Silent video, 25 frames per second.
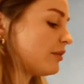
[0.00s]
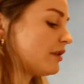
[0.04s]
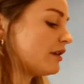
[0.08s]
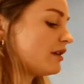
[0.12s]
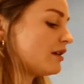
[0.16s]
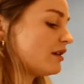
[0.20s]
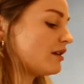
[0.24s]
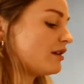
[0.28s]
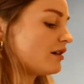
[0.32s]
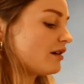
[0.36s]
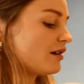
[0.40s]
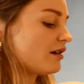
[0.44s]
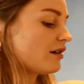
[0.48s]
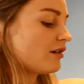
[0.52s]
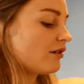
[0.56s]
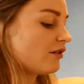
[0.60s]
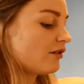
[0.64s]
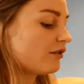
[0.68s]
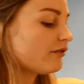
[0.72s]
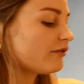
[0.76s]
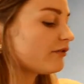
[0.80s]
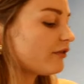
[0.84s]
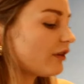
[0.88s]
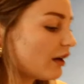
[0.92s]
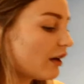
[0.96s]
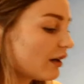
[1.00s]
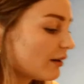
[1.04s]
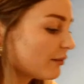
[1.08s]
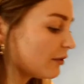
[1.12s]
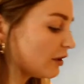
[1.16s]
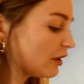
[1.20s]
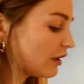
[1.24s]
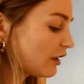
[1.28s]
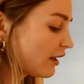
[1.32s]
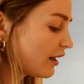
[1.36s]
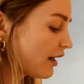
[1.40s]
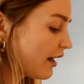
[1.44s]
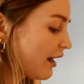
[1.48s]
be a good
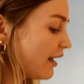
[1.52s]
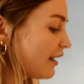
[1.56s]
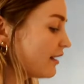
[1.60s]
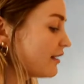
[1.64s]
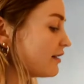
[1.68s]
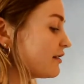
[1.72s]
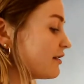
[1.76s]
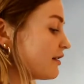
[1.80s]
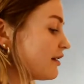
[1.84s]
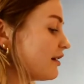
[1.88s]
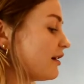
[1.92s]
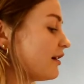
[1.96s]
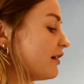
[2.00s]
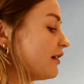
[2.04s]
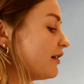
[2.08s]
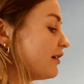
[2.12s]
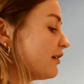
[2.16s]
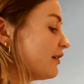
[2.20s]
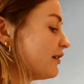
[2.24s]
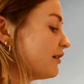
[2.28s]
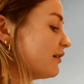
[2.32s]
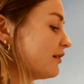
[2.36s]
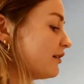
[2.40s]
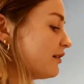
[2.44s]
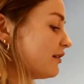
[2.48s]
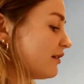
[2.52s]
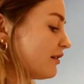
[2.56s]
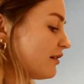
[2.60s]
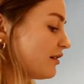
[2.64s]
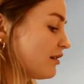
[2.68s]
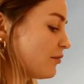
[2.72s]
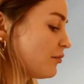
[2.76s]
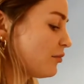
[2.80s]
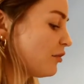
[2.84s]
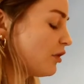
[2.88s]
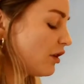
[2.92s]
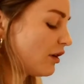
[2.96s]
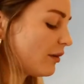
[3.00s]
farmer and uh,
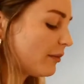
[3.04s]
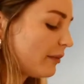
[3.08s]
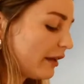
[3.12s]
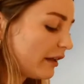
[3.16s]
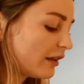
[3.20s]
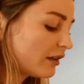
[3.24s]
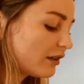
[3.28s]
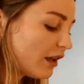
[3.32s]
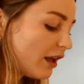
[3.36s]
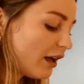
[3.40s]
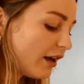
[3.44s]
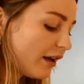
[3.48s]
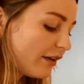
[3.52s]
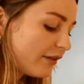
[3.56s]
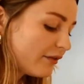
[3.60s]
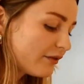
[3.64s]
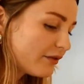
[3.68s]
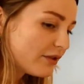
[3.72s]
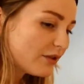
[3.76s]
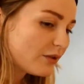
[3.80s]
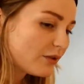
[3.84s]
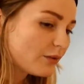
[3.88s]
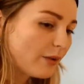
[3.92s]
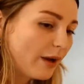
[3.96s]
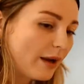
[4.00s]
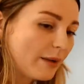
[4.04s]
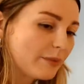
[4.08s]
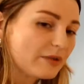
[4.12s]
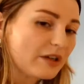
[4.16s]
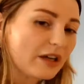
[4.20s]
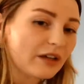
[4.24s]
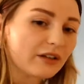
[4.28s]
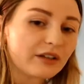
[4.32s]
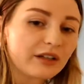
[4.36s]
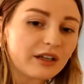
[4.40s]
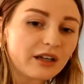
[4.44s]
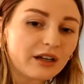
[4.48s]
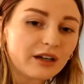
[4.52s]
put on my gloves, wipe
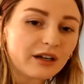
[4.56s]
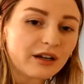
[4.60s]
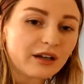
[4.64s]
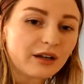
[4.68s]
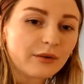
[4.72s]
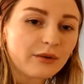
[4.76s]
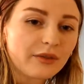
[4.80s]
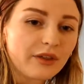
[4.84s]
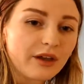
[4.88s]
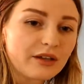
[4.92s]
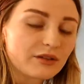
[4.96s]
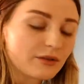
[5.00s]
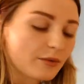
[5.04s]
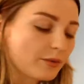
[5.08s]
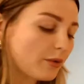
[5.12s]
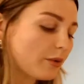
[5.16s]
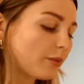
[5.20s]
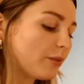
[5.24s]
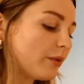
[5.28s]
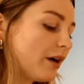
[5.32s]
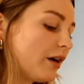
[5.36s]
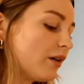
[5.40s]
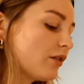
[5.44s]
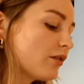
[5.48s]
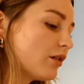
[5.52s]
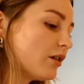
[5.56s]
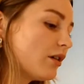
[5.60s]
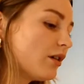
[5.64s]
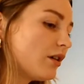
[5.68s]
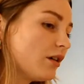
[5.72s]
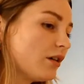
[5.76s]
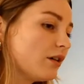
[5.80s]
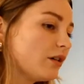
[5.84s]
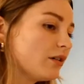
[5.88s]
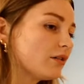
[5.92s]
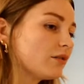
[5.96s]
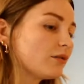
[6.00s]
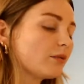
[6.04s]
down the area with isopropyl
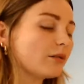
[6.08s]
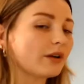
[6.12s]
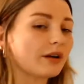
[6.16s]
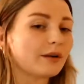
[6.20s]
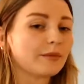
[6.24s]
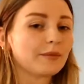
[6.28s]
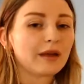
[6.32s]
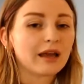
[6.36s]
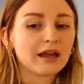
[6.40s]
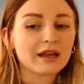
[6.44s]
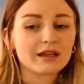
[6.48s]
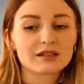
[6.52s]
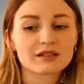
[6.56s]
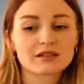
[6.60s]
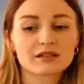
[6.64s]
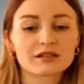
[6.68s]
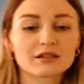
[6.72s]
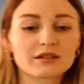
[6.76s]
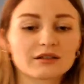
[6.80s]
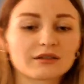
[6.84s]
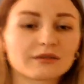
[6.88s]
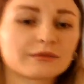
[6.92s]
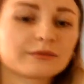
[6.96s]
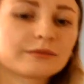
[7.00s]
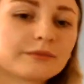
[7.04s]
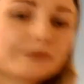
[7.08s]
alcohol, wear a mask,